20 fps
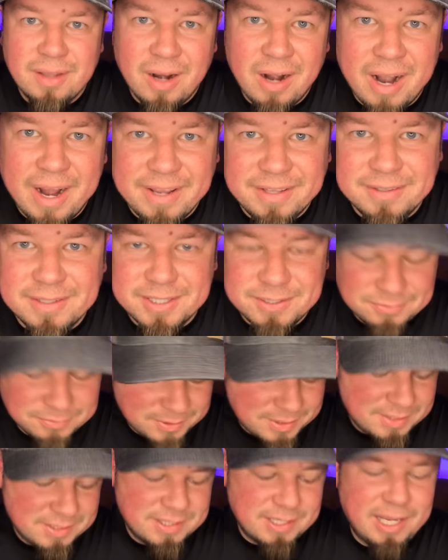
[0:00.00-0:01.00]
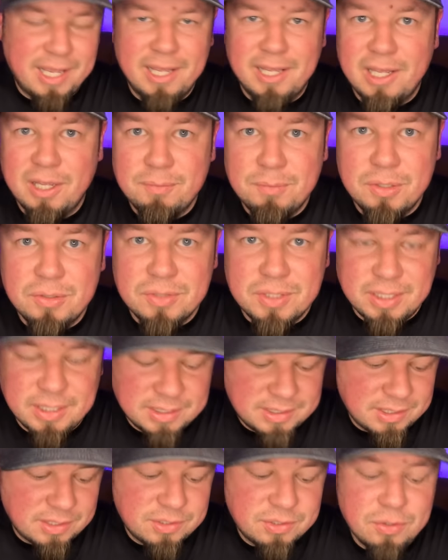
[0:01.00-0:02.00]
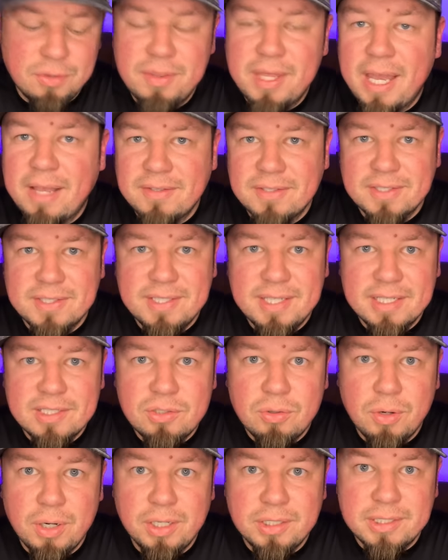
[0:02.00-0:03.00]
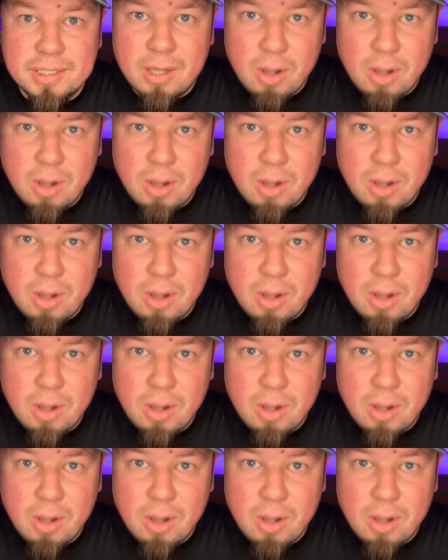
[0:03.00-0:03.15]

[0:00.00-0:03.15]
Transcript: All right, this one's amusing. It's a 2006 Toyota